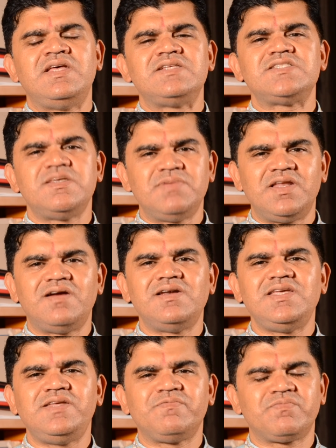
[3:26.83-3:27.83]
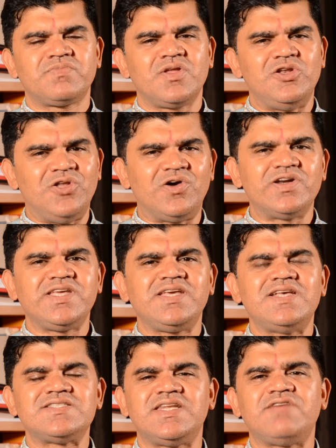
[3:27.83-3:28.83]
Similarly,
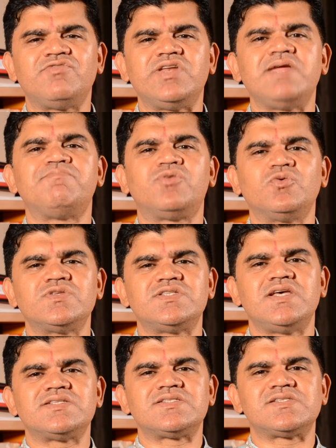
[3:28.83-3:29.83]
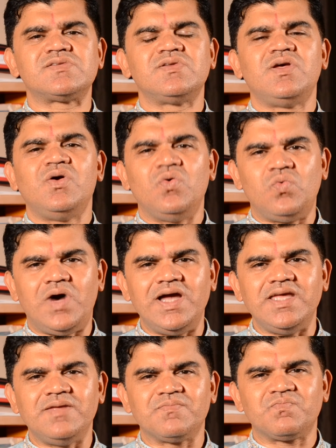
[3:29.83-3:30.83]
learning is an everyday process.
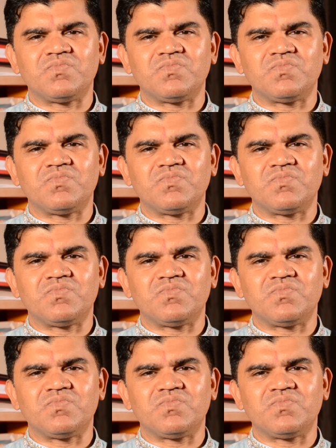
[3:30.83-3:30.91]
Why?